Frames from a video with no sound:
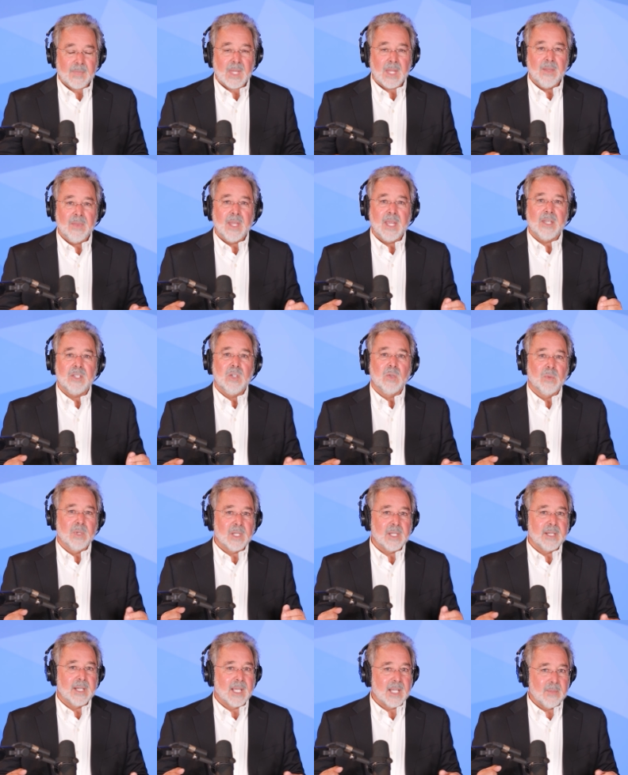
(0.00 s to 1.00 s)
then you
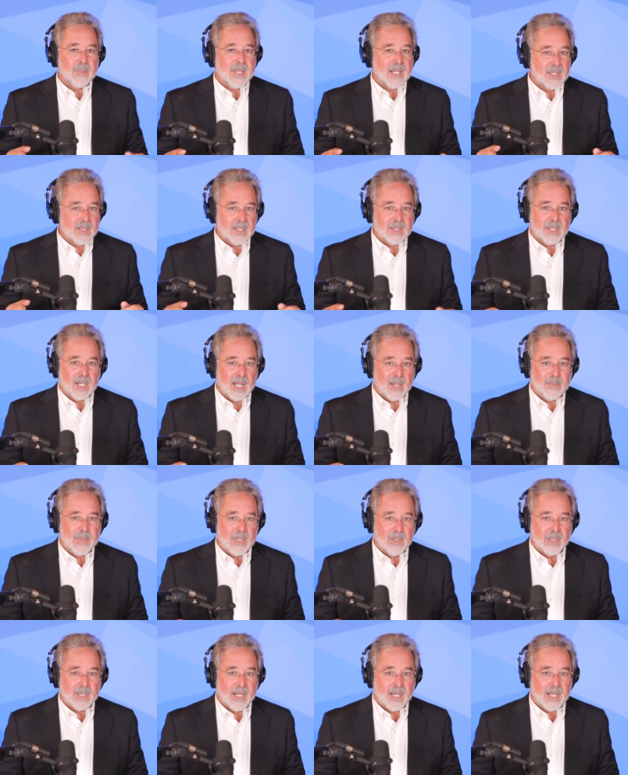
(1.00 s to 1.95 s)
really got to be at the top of your